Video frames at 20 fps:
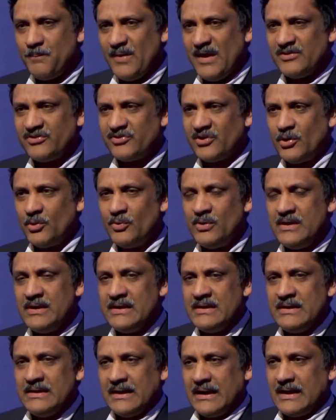And so
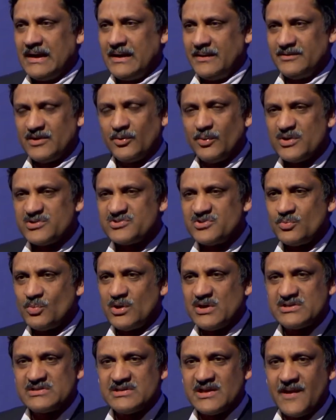the question
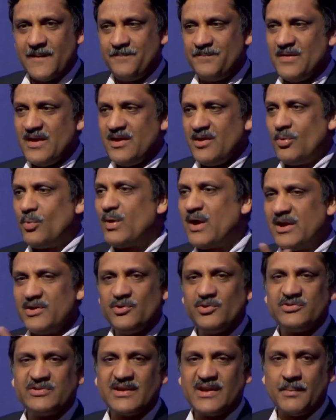was, why are
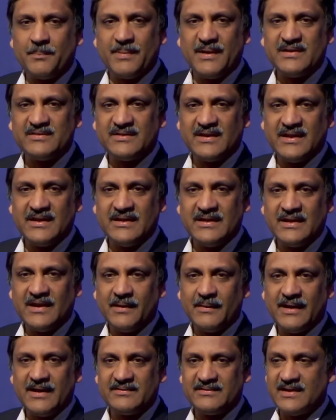you set up as
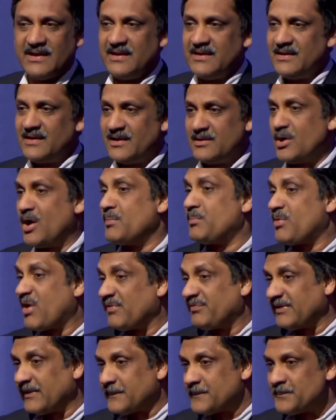a
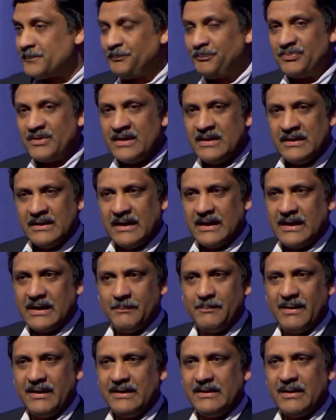nonprofit?
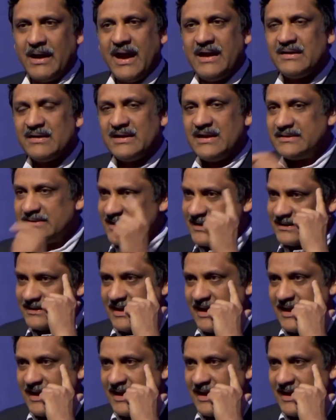I really think